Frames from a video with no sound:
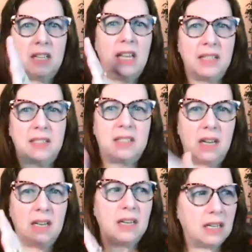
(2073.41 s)
It's
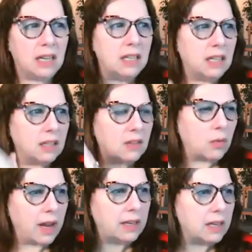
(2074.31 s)
done. And in the
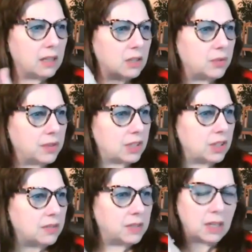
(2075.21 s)
grand English
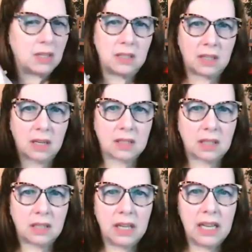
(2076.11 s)
tradition of done and
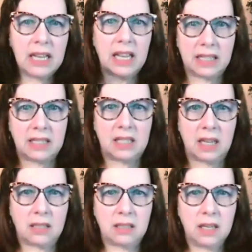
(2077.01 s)
dusted, it's
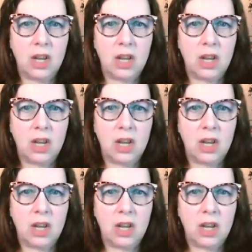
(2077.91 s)
done.